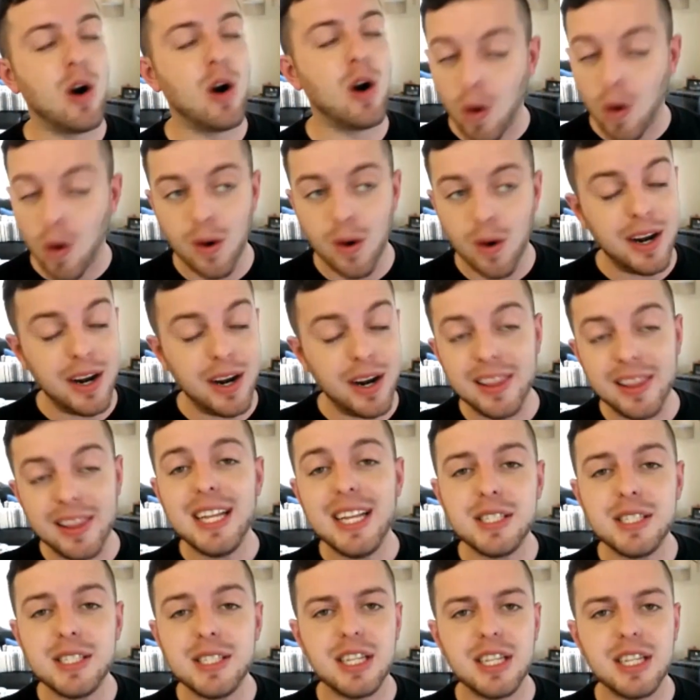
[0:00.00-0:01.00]
or at
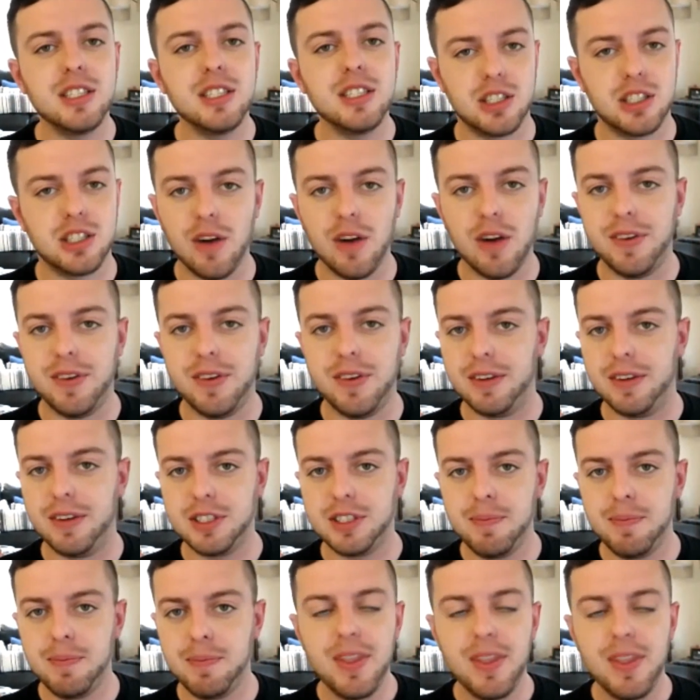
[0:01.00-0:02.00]
least
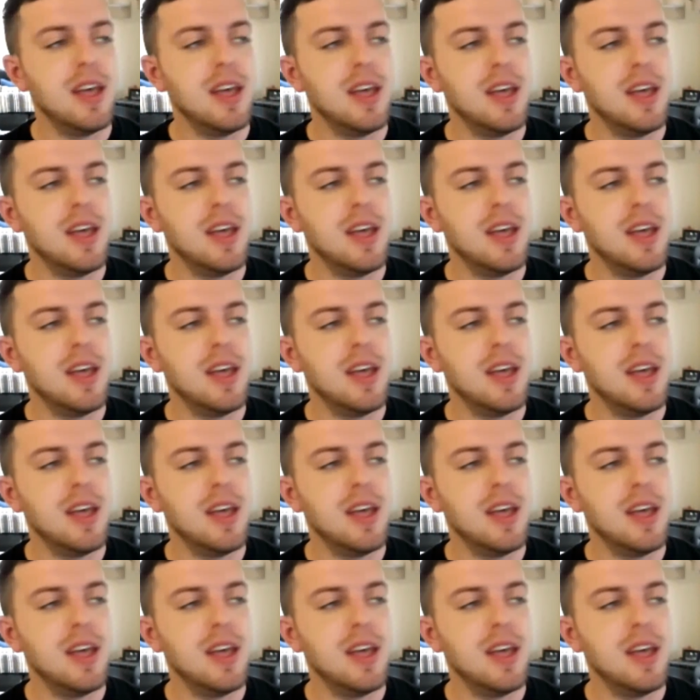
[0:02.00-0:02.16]
conservatives.